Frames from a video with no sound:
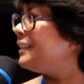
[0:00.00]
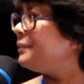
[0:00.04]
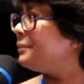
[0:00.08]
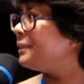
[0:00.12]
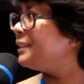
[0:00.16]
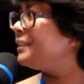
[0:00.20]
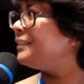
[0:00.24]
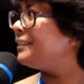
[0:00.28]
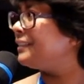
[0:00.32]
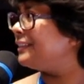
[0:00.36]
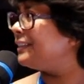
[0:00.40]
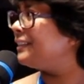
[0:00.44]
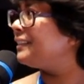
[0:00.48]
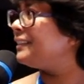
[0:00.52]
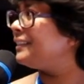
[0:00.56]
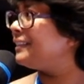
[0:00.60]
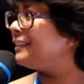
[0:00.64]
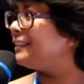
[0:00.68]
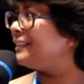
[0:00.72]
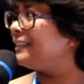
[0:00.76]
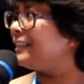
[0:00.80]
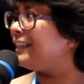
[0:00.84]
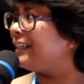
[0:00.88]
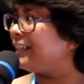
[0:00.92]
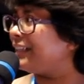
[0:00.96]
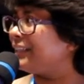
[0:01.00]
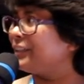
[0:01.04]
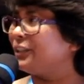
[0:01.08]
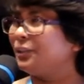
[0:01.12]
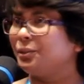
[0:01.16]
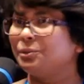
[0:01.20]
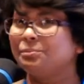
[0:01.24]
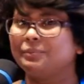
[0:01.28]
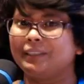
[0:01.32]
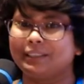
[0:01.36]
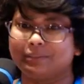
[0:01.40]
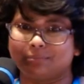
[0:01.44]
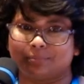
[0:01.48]
I mean, a
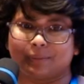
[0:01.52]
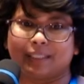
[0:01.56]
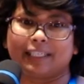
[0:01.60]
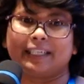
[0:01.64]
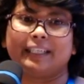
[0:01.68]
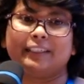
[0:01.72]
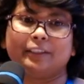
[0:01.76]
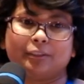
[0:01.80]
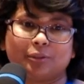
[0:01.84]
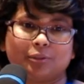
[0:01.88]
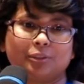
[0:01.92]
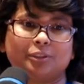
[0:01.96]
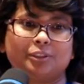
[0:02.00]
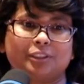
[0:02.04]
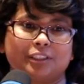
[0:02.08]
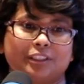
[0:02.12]
human brain,